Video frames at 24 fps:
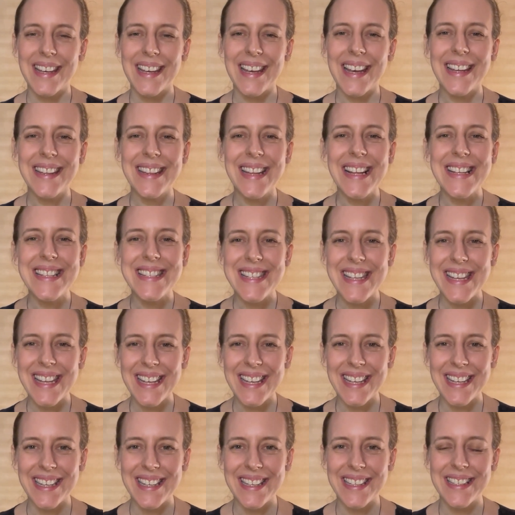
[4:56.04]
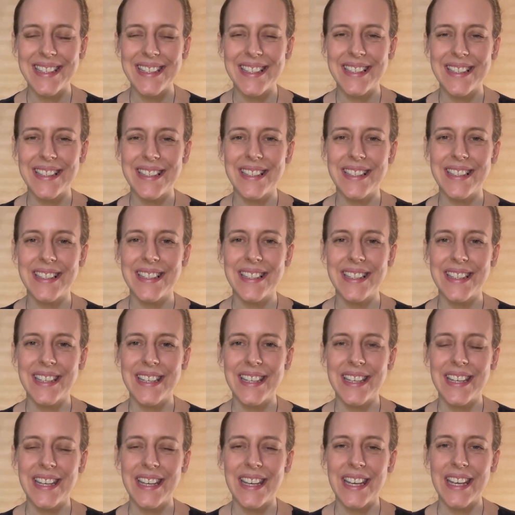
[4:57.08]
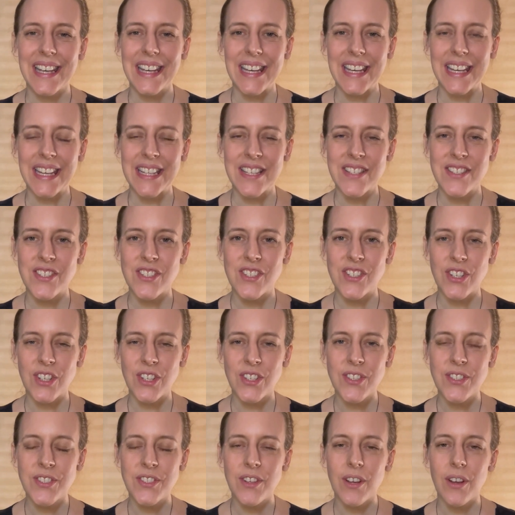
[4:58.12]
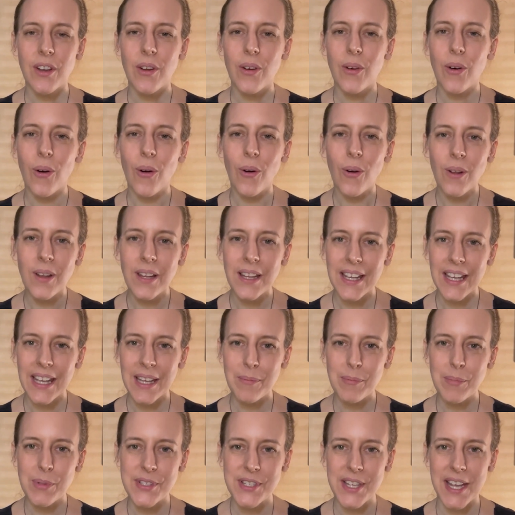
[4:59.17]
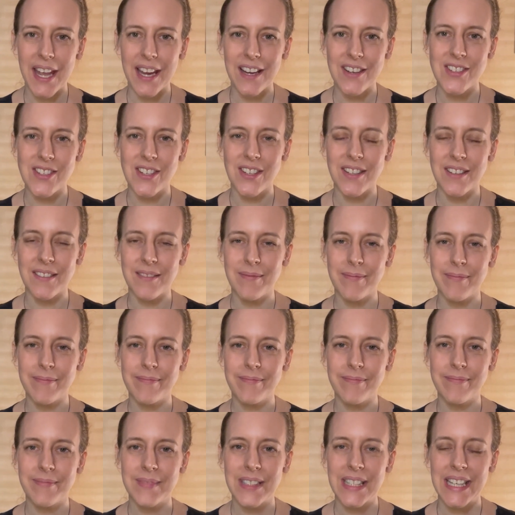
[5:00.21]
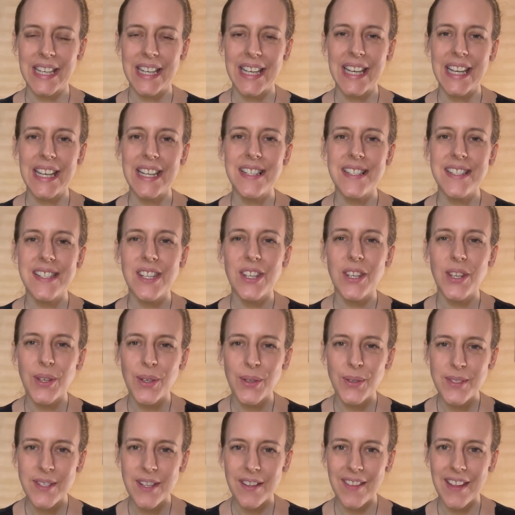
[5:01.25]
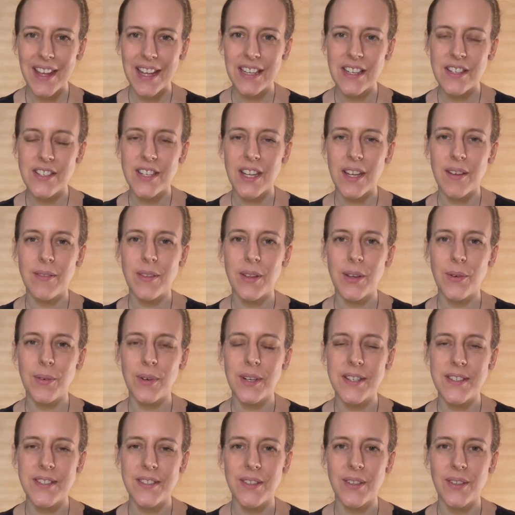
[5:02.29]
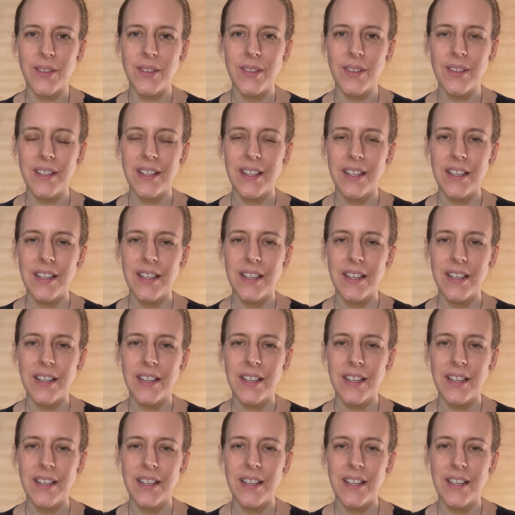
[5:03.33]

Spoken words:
And that's it. It's just calling in protection. It's using the energy of the crystal